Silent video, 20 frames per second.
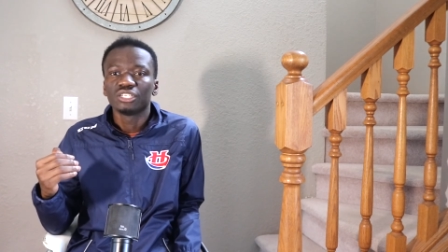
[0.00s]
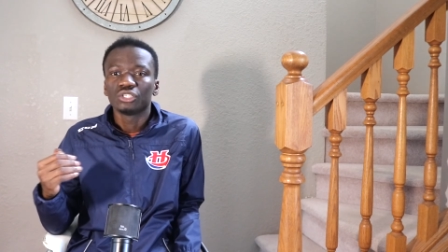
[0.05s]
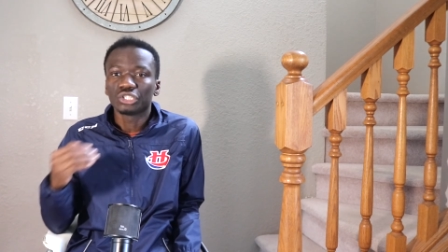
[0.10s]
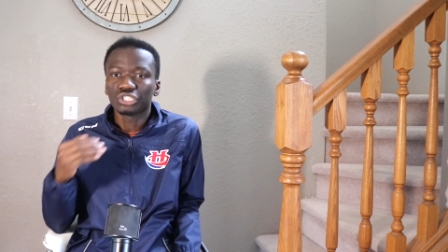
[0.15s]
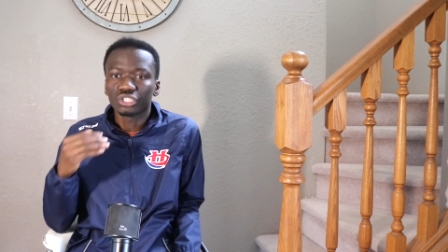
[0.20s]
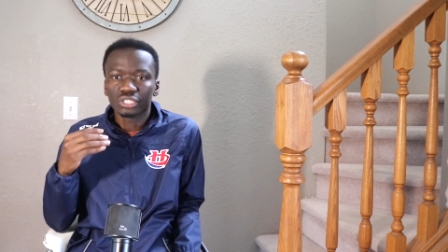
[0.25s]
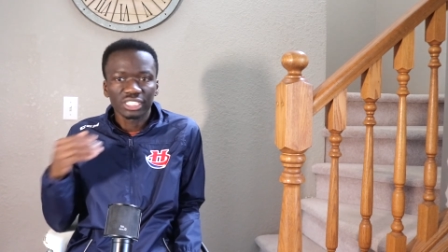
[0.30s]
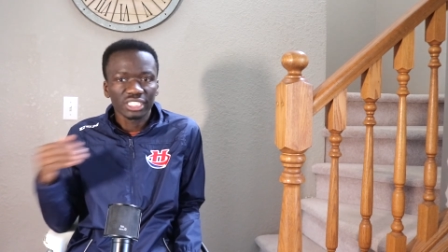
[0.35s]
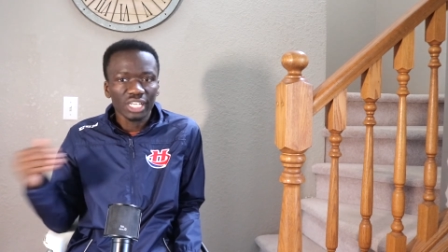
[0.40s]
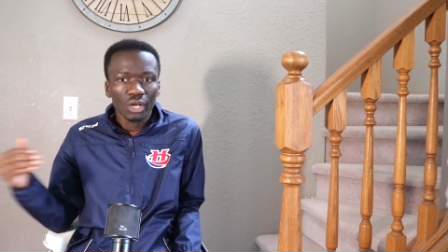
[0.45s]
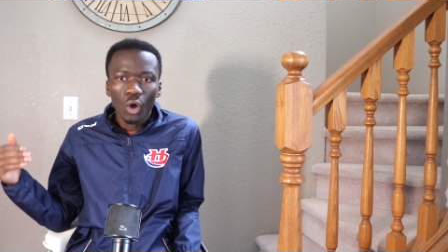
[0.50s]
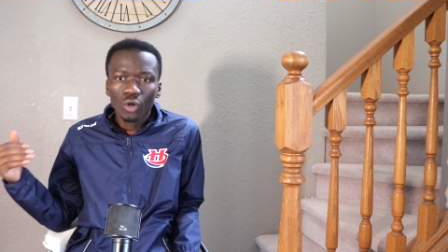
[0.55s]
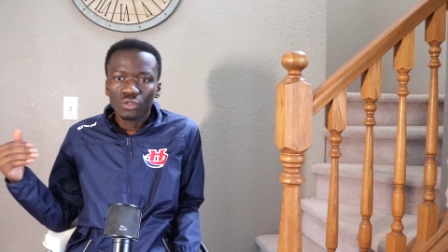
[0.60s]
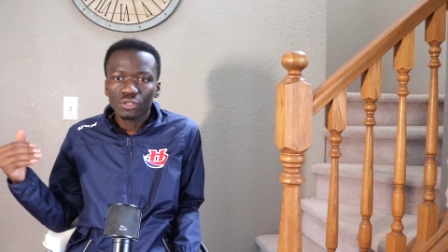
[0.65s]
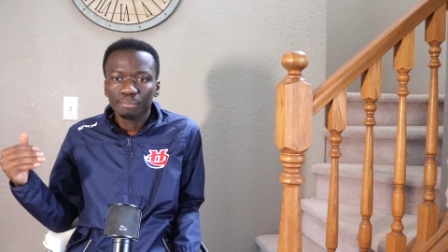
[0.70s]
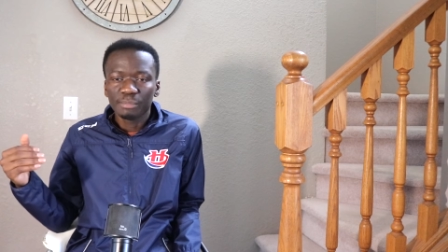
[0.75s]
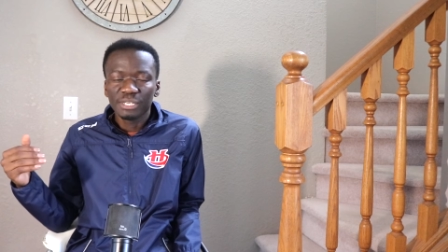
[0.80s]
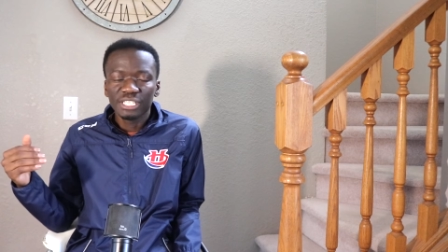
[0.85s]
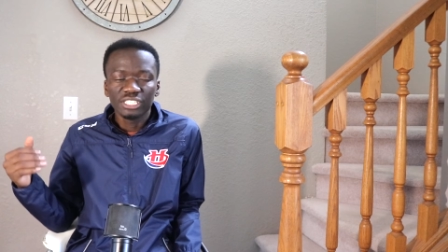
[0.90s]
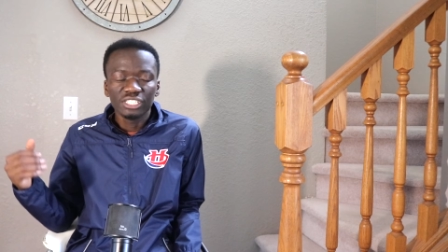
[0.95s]
You should have said all the
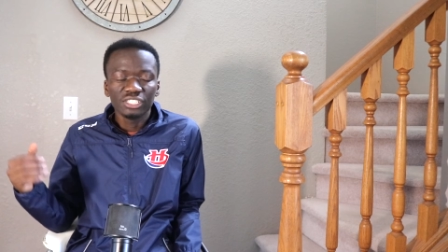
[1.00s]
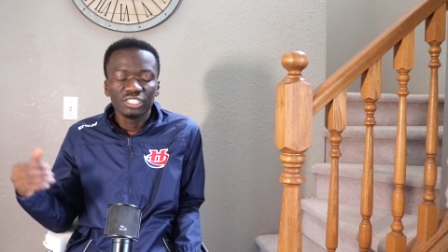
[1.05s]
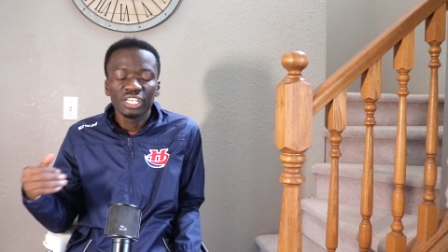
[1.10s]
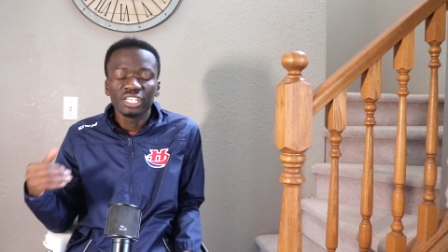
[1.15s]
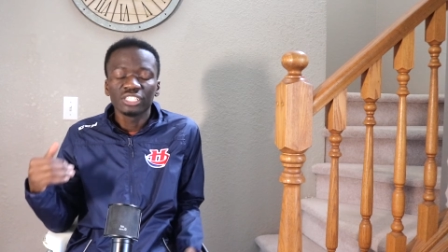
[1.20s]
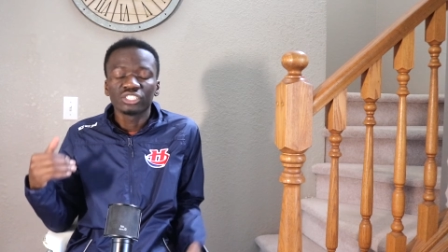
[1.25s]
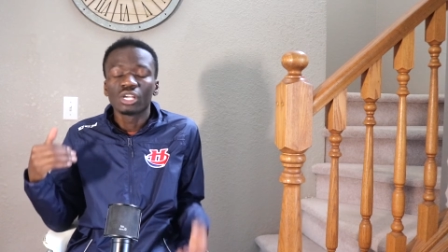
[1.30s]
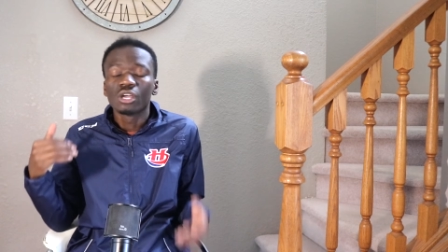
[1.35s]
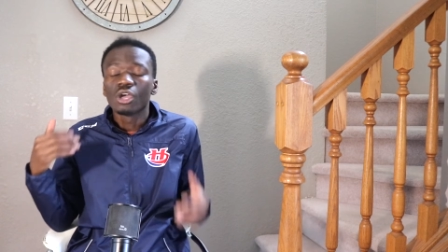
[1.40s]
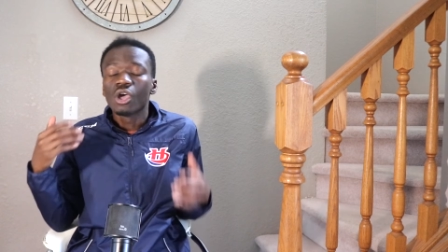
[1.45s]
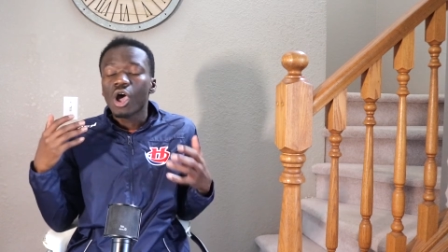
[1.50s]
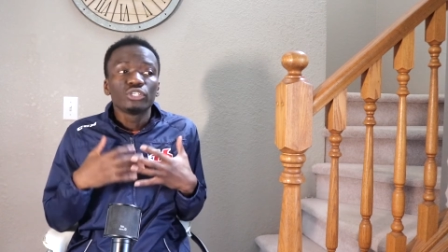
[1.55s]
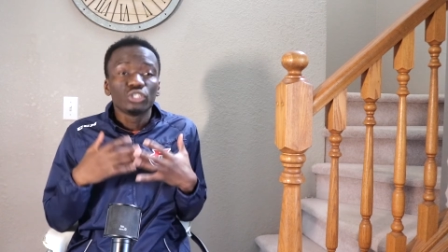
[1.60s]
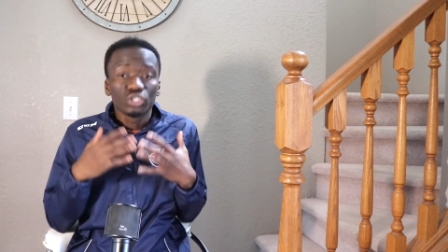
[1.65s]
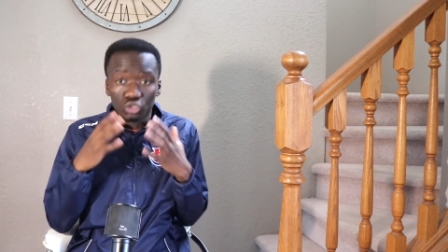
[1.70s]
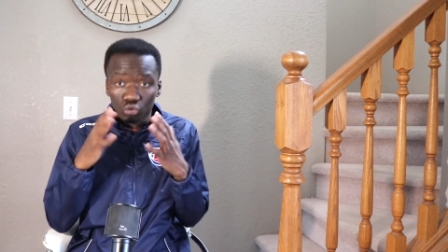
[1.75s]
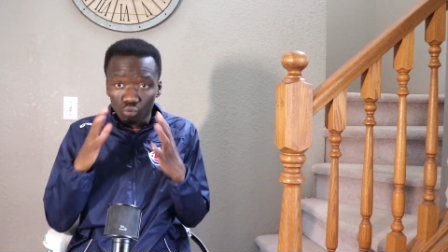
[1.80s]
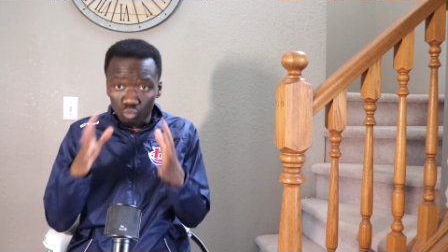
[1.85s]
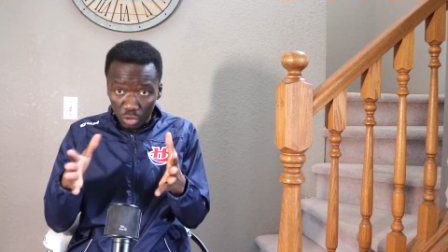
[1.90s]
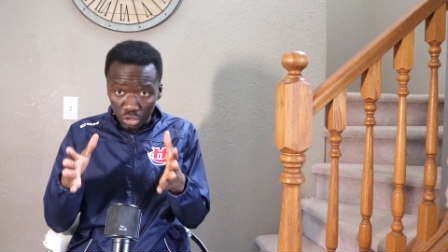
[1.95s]
PC things.
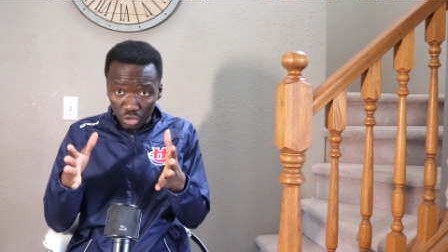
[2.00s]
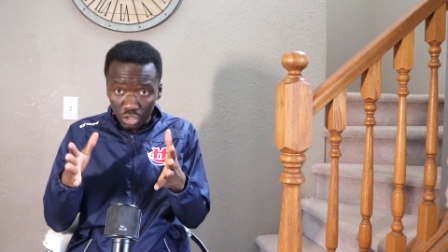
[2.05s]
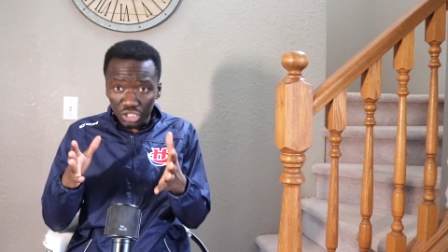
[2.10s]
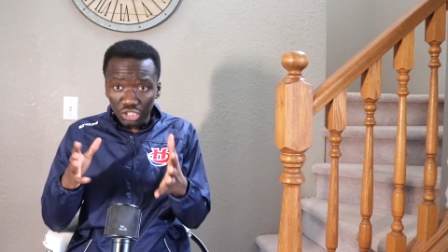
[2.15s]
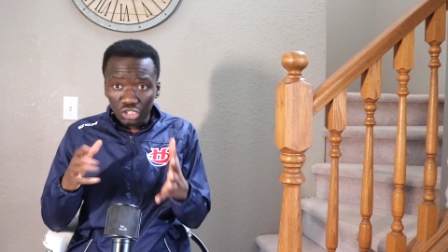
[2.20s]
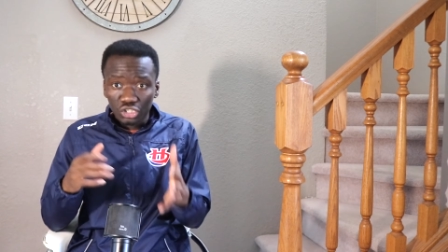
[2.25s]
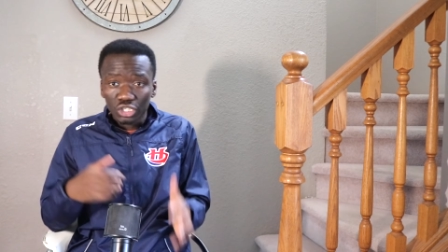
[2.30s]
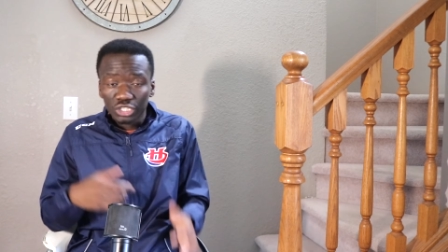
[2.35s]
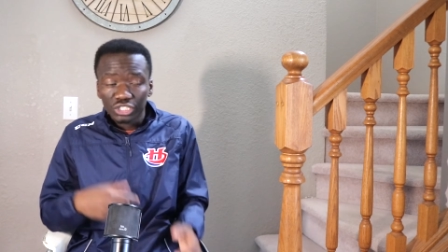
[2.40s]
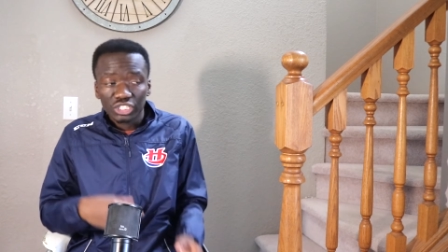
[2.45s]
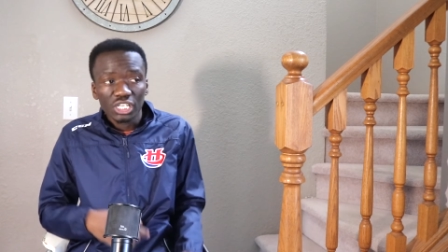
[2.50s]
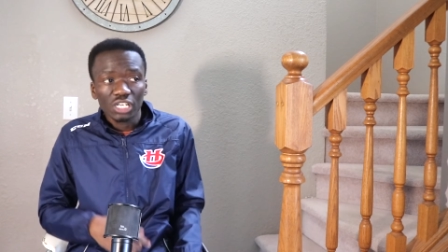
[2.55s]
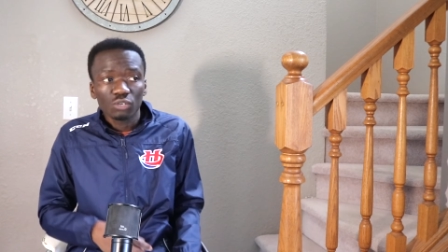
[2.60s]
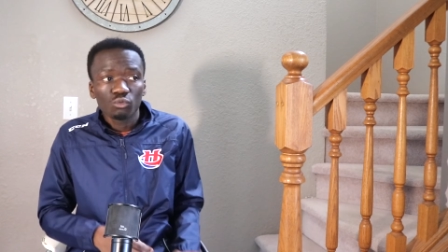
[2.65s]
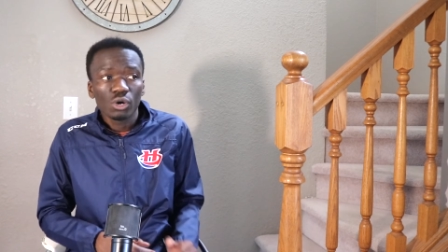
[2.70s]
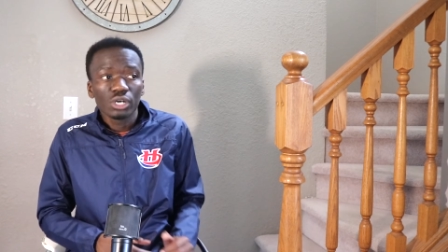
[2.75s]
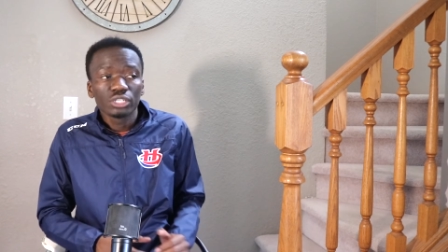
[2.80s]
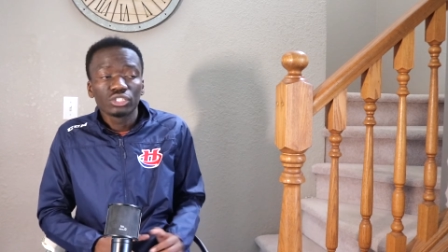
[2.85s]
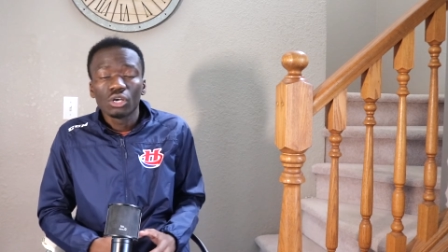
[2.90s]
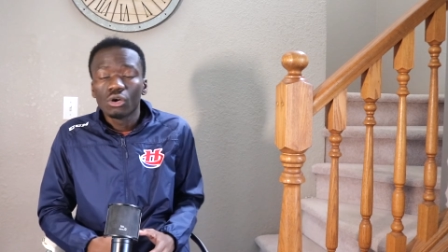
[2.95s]
What you should have said
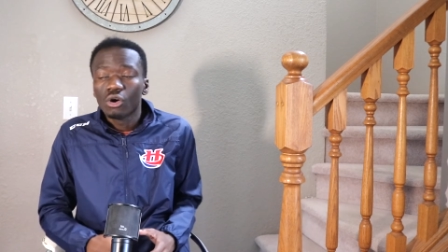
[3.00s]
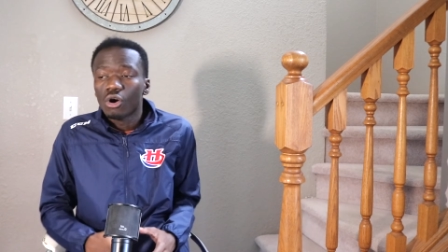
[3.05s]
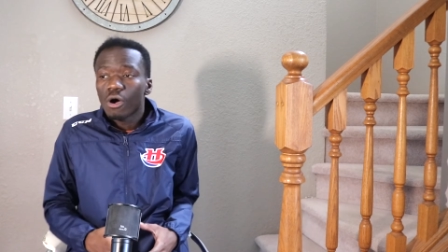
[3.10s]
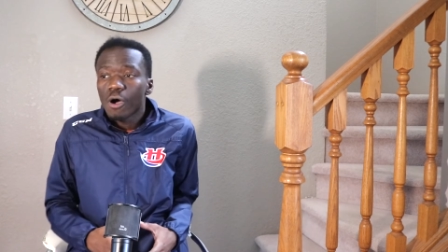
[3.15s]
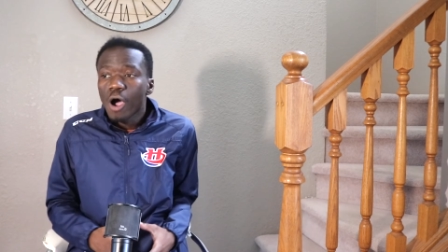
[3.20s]
was,